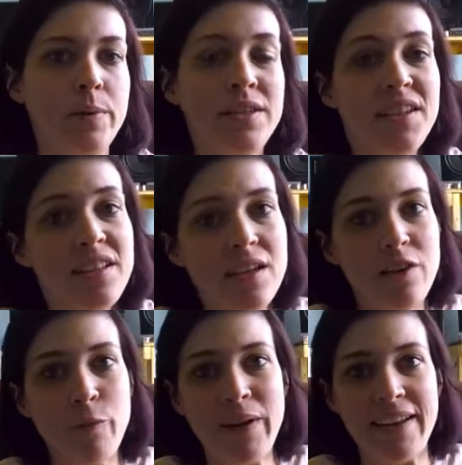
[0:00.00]
because I think
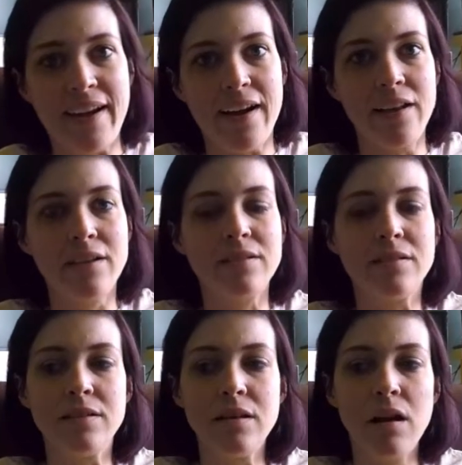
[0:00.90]
of my dad
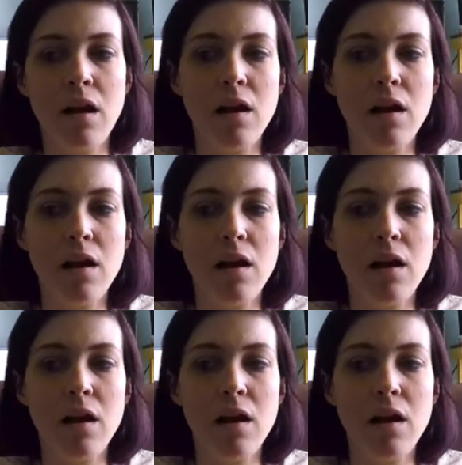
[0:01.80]
and